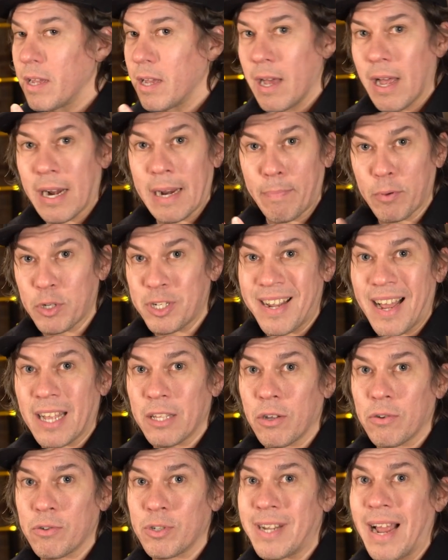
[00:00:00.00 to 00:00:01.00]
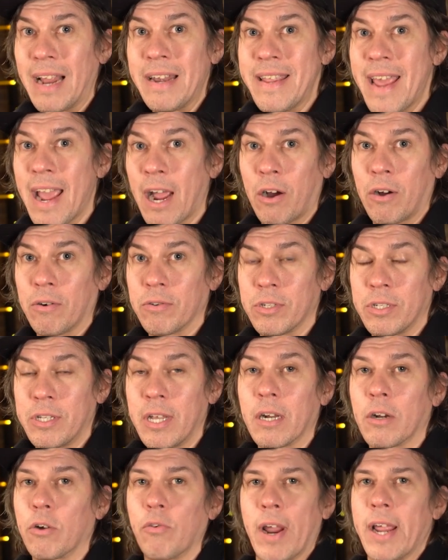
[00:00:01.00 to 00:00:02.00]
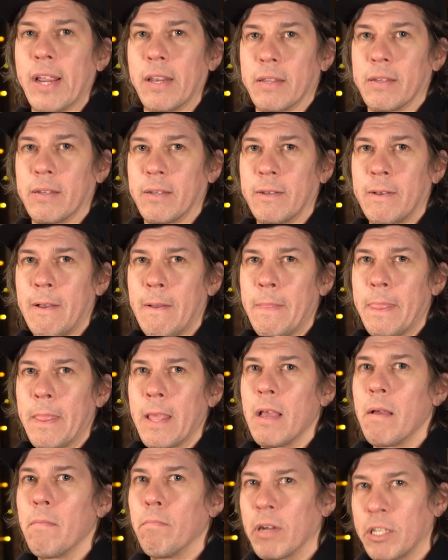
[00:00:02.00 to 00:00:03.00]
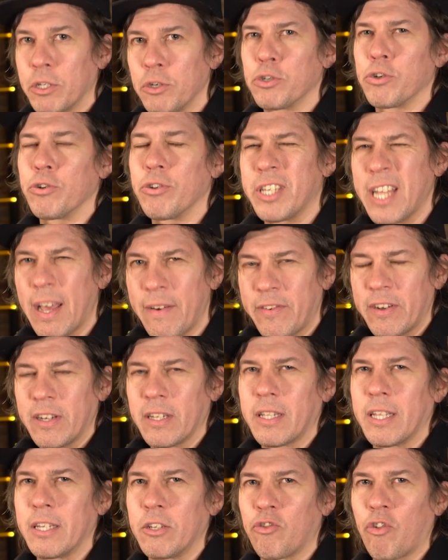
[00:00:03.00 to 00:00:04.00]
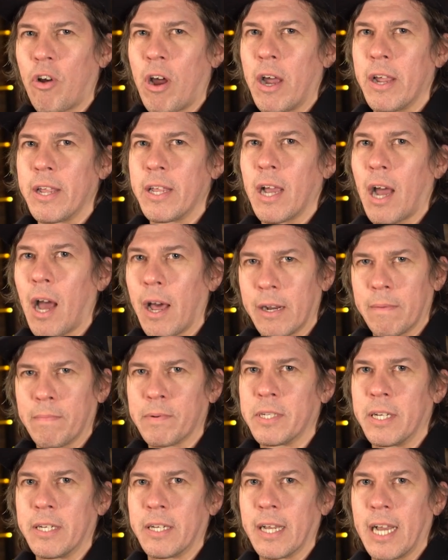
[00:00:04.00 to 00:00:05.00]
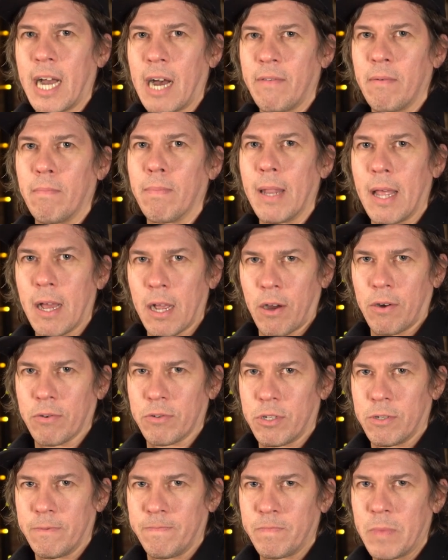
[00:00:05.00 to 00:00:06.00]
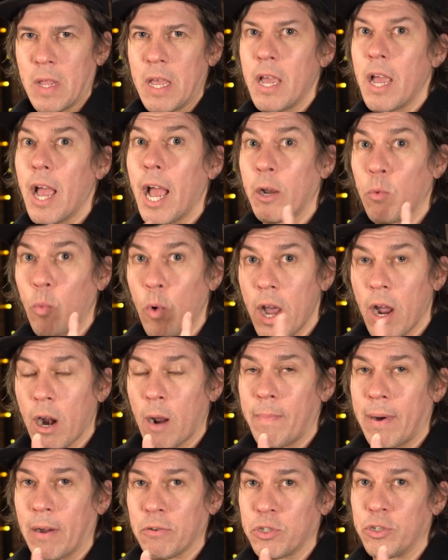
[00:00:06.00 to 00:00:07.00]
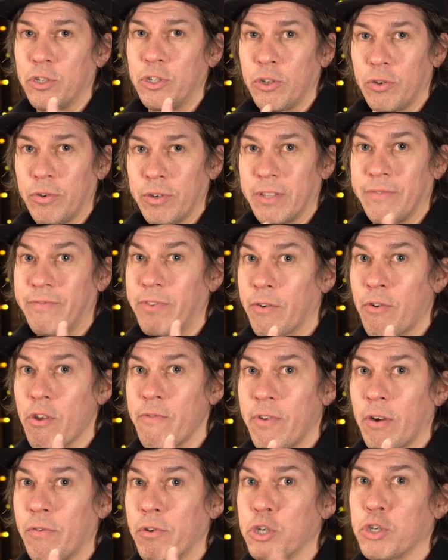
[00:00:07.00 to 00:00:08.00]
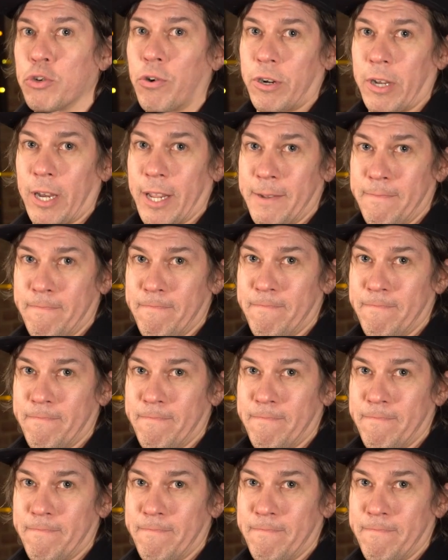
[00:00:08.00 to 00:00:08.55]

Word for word: Reposados, añejos, they're great. But you should definitely try 100% agave blancos. And we are about to do it very, very shortly.